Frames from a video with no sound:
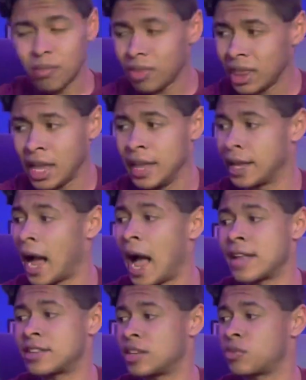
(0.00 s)
And
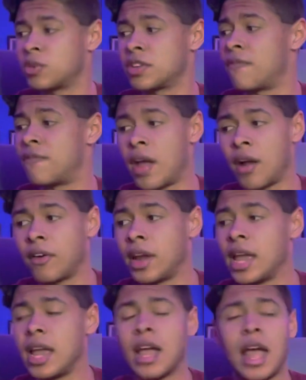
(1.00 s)
guys, this was a
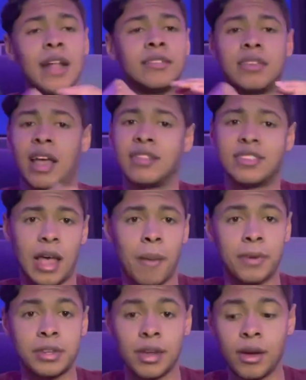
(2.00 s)
very intense
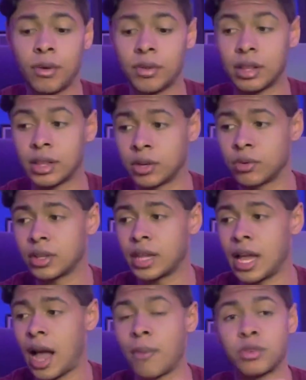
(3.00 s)
episode.
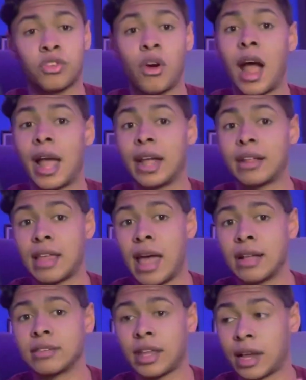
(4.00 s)
Literally, I was crying at the
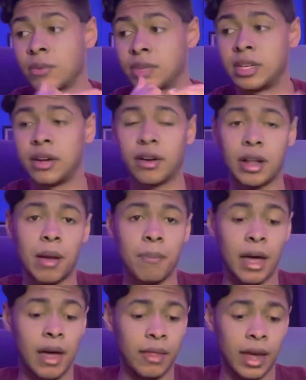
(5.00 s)
end. Like, I was tearing up,
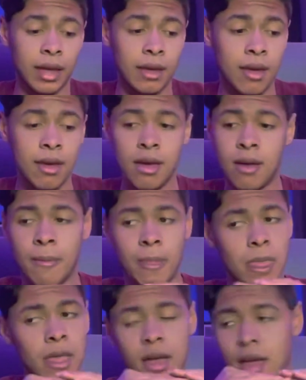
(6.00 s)
man. Like,
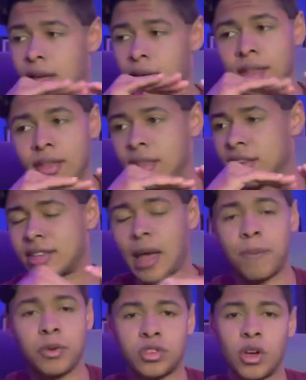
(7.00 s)
this
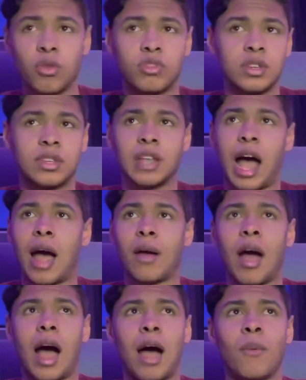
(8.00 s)
episode just, I,
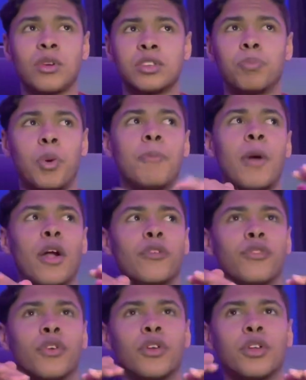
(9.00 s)
I wasn't
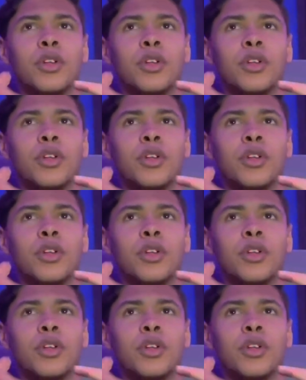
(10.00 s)
prepared for,